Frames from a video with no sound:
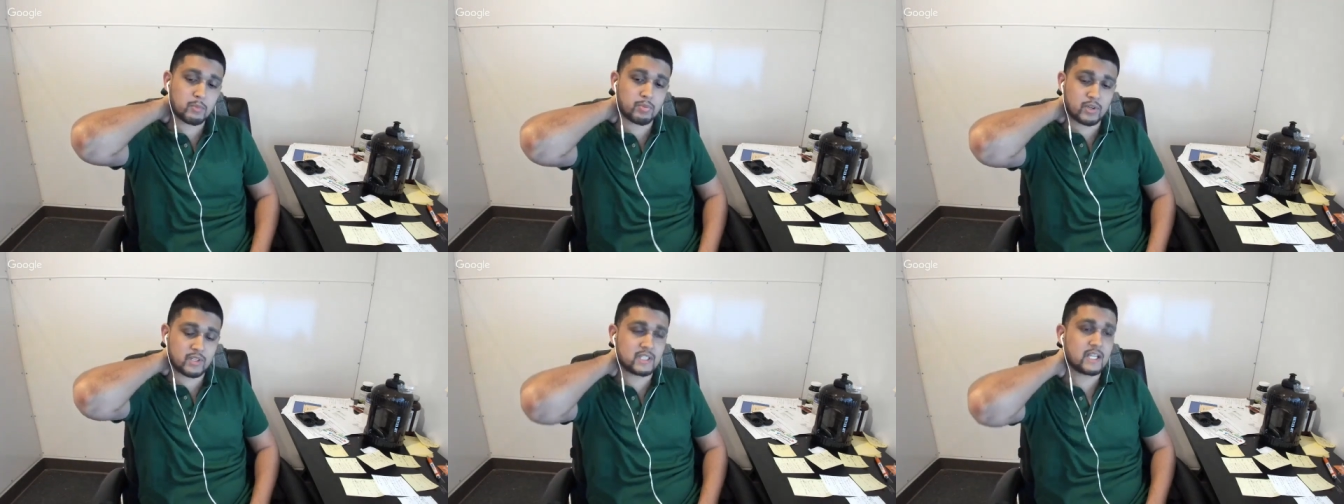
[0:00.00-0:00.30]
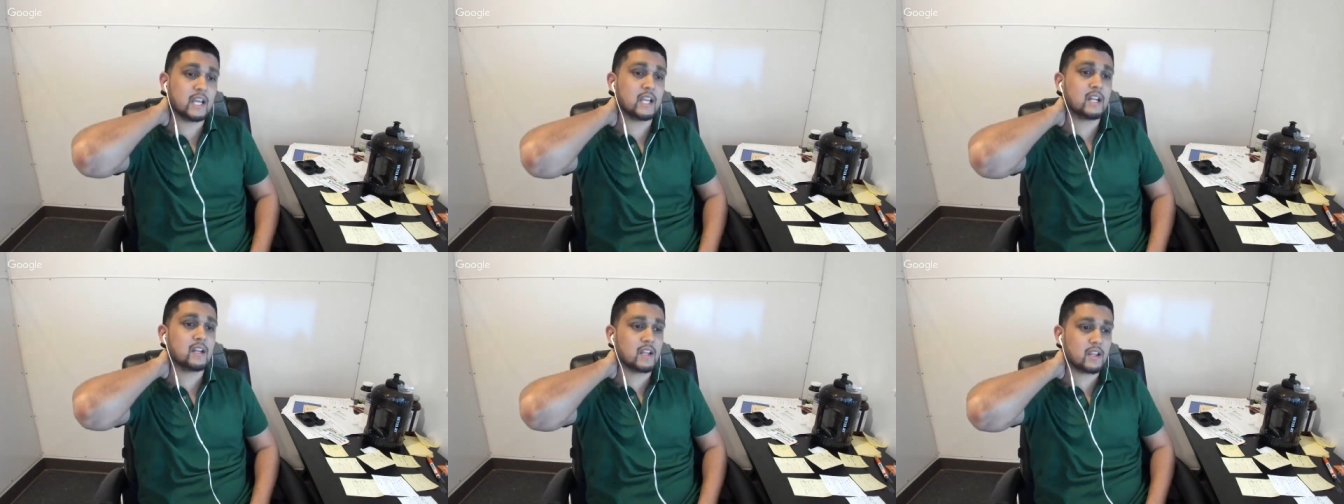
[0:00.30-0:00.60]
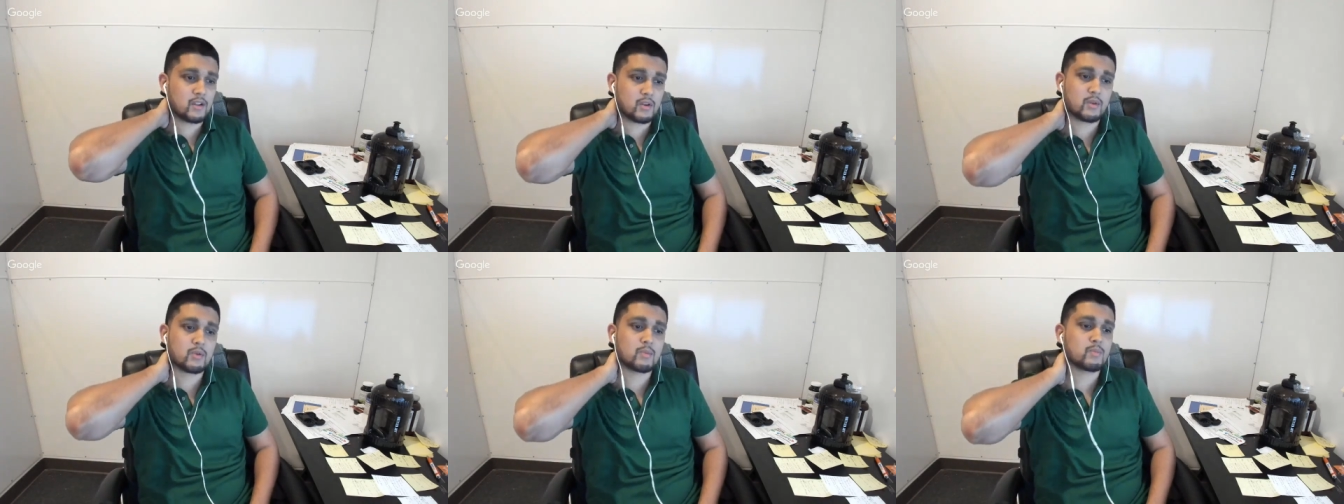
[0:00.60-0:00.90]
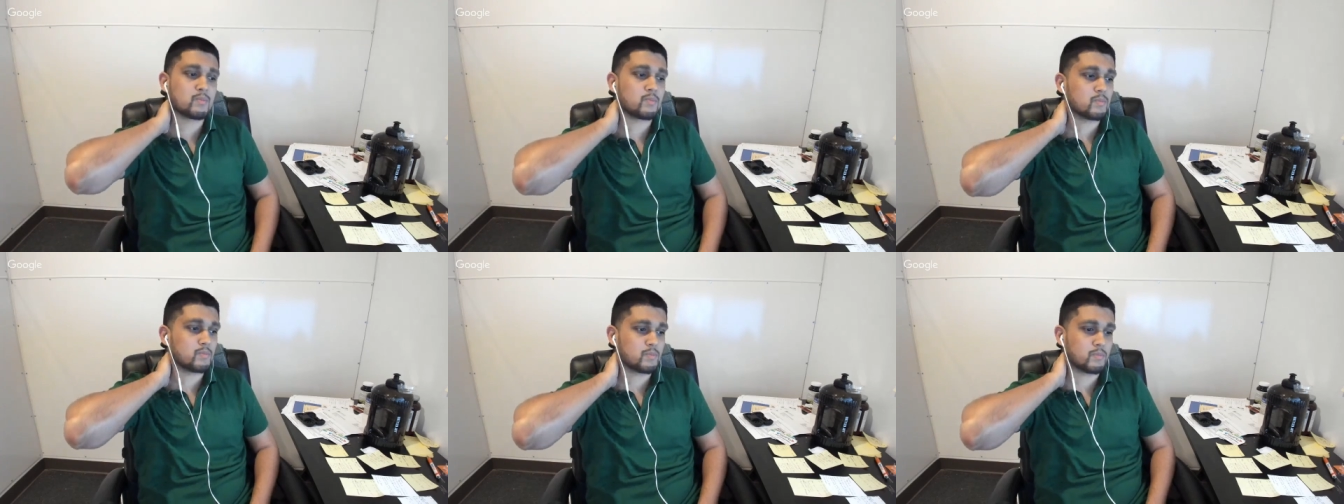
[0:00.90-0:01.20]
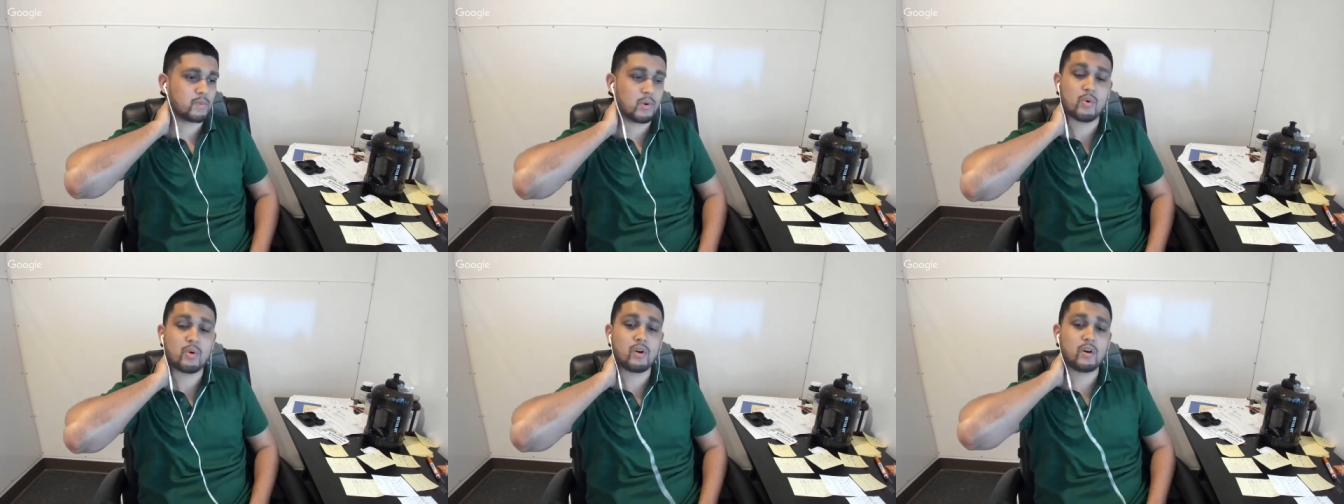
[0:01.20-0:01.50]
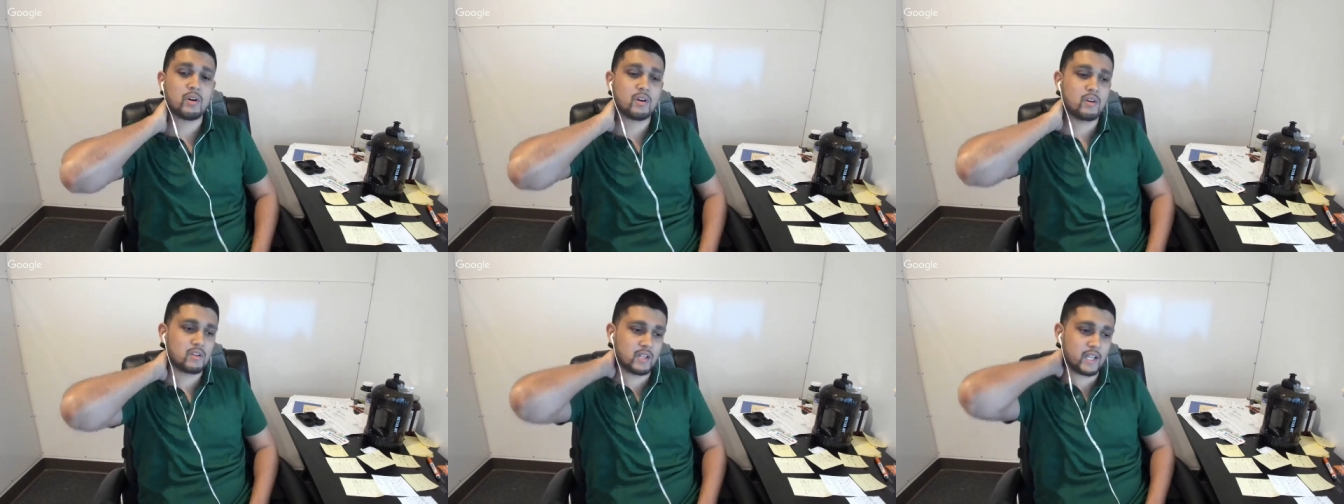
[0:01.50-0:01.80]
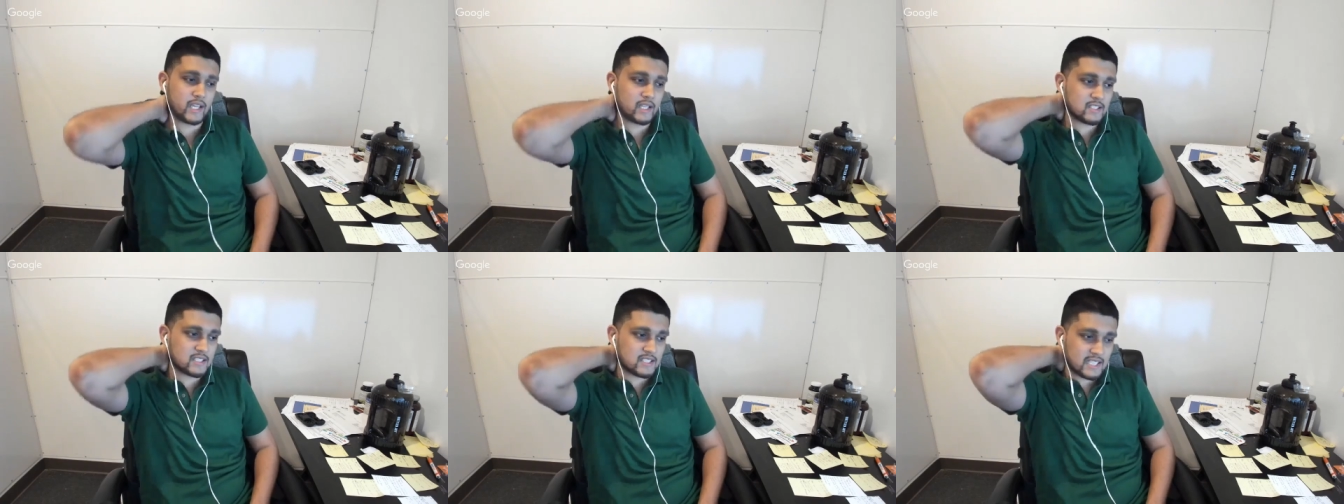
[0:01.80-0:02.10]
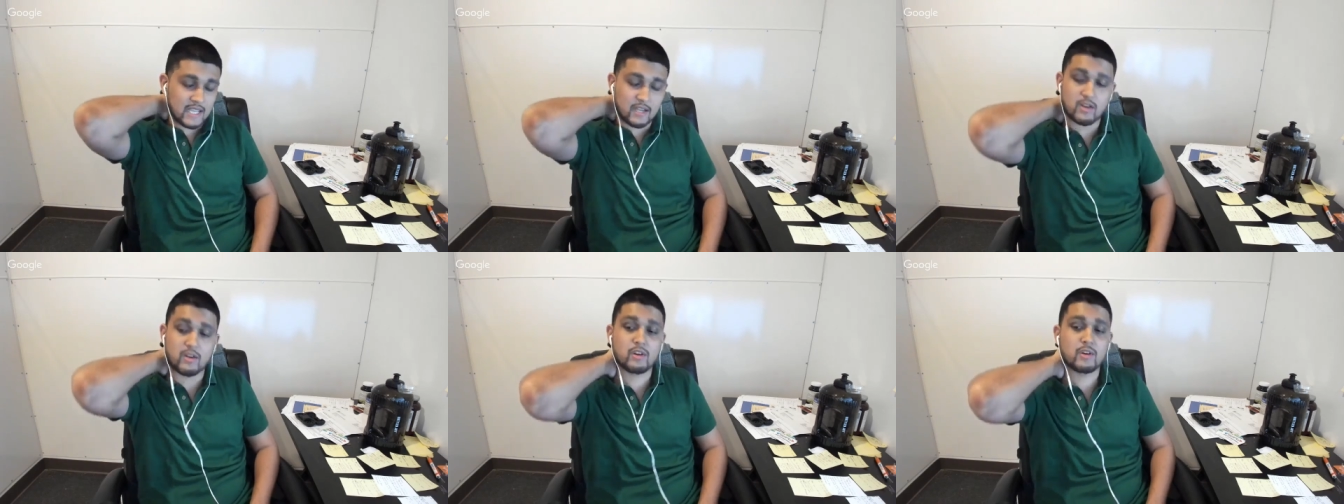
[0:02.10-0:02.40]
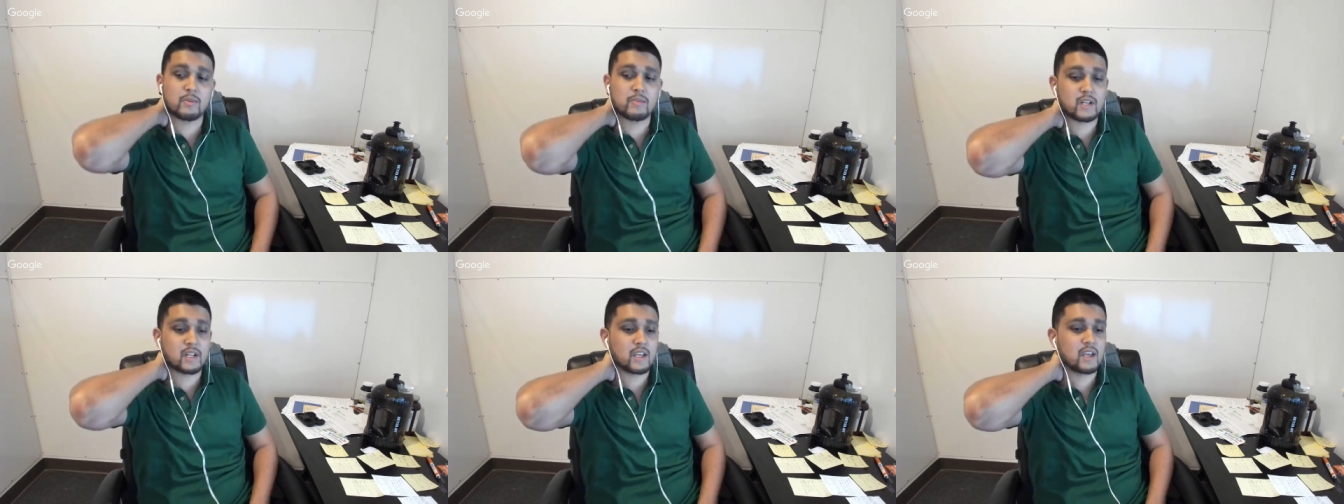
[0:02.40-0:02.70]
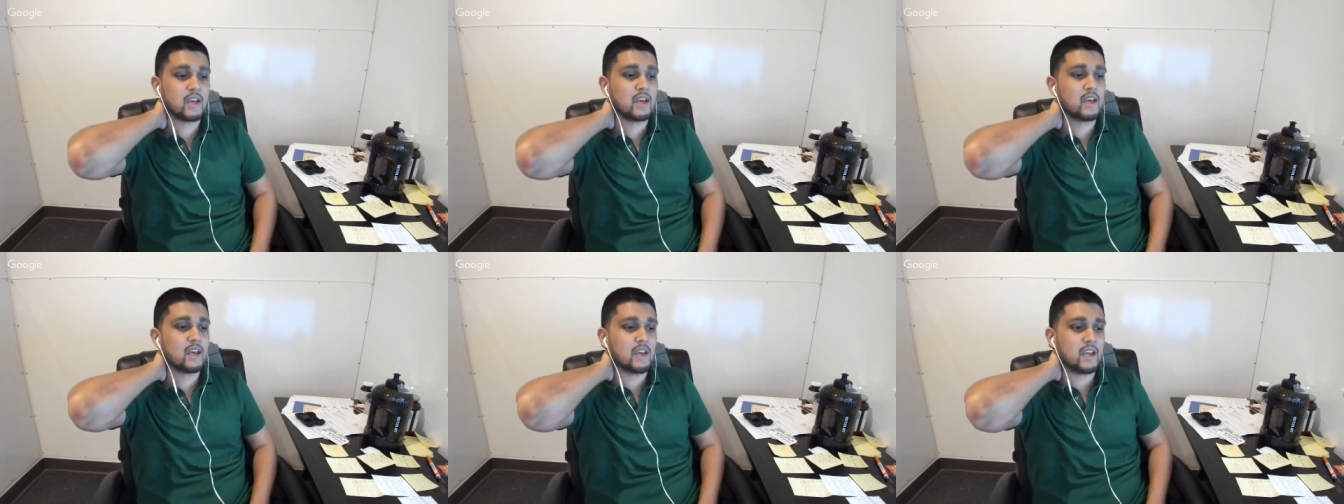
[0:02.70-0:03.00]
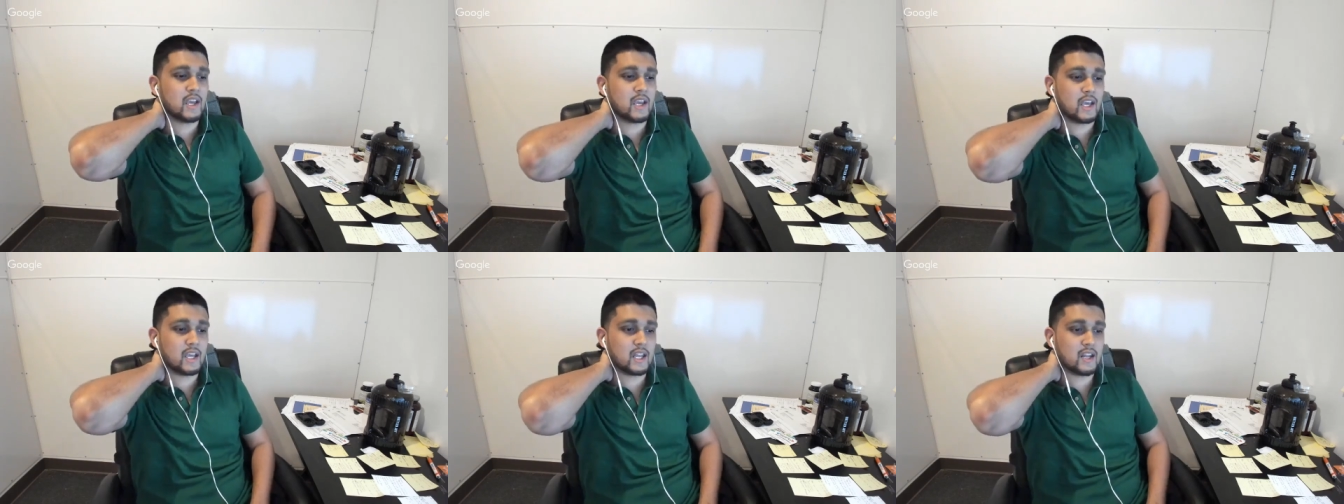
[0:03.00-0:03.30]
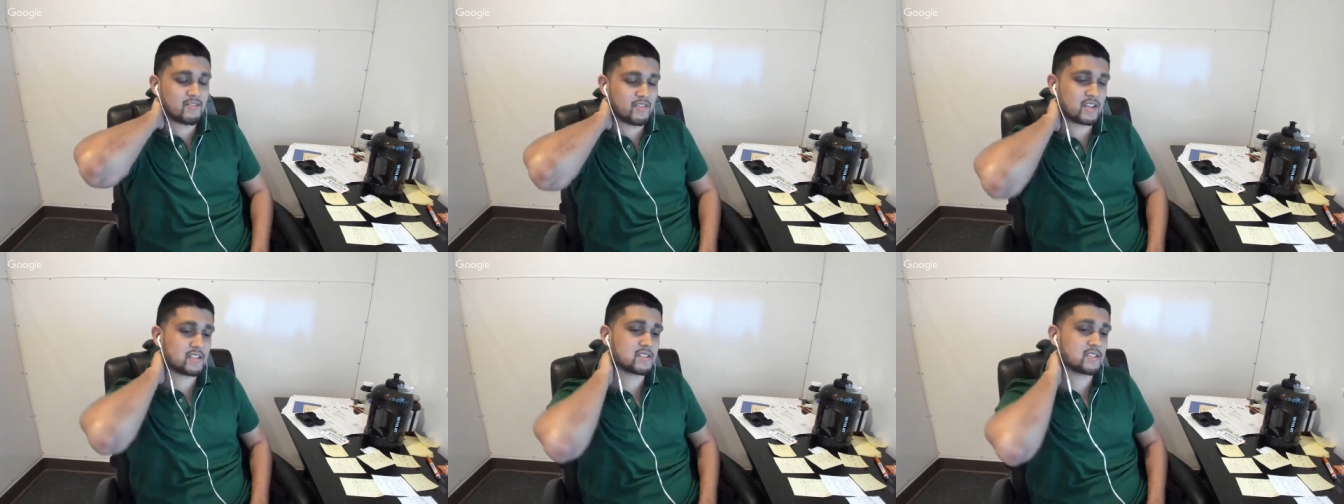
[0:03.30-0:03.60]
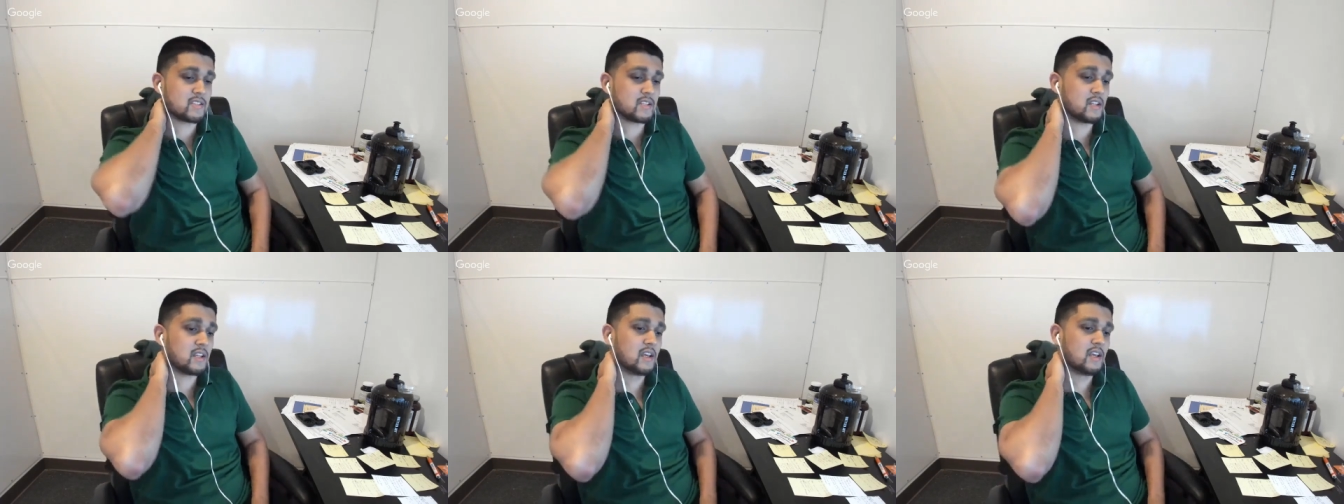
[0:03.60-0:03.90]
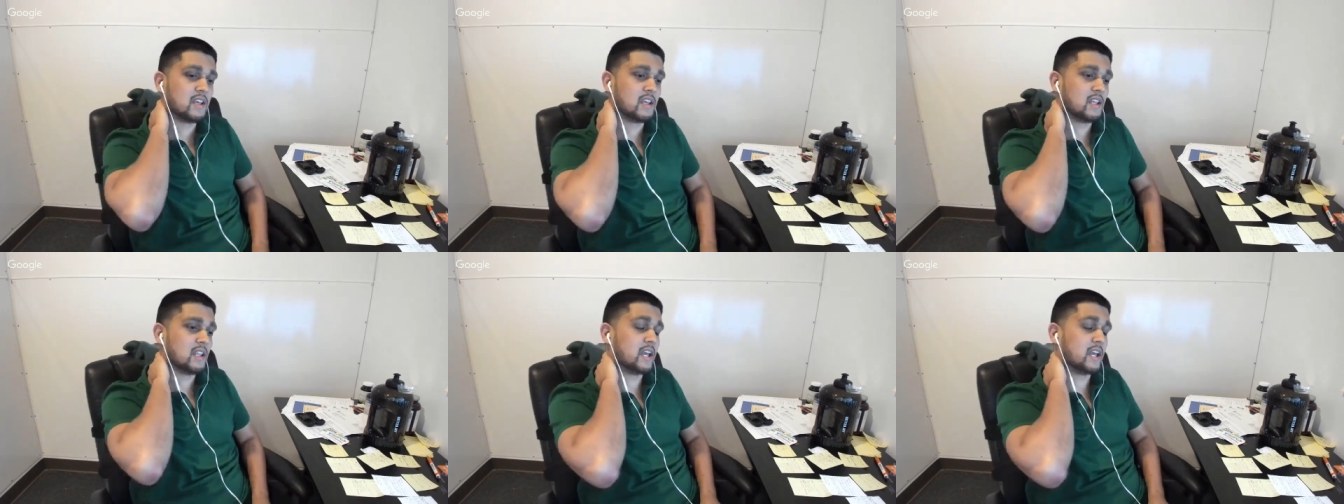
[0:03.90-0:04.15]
pretend that you're poor, like take all your money and invest it.